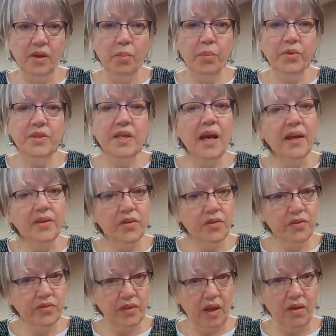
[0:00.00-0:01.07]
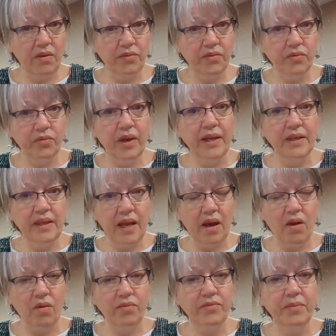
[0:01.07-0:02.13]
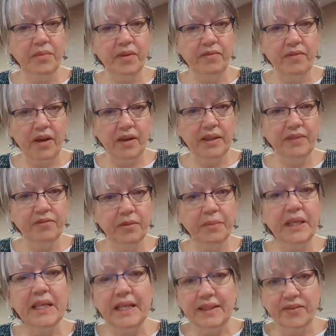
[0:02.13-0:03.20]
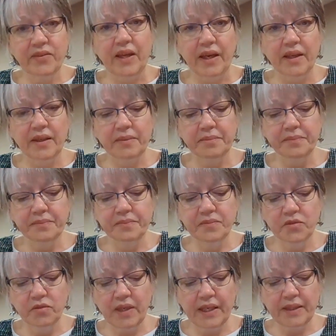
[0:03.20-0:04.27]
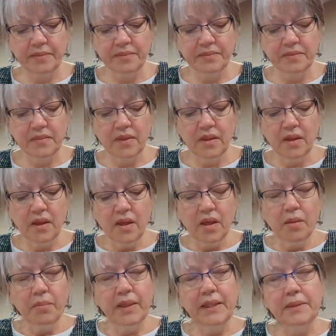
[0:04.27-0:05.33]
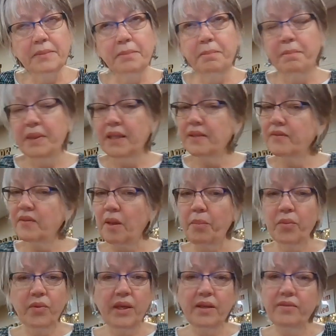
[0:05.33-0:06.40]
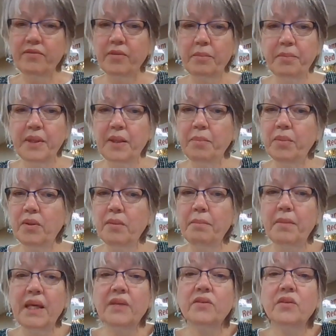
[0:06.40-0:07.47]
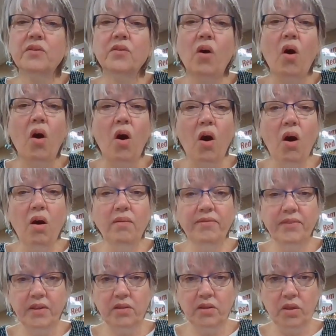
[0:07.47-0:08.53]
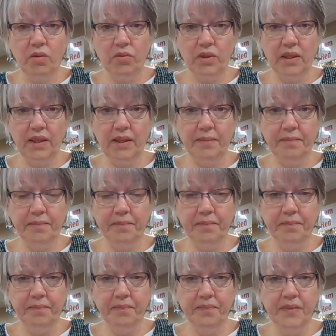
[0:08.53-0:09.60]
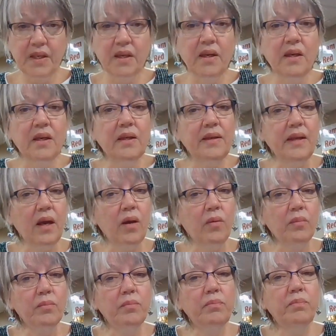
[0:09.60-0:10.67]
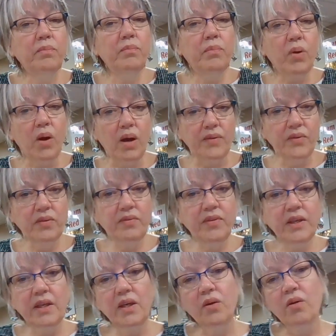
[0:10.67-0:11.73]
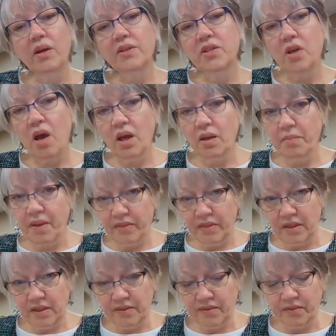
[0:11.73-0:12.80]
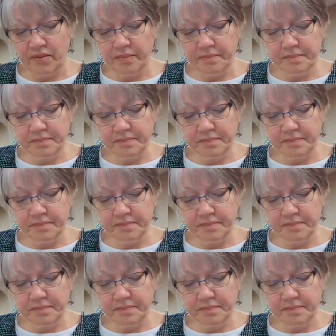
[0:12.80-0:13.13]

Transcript: and protect ourselves right now from the from getting sick, right? but being separated from people makes us all feel lonely. Now, pause the video and talk about this.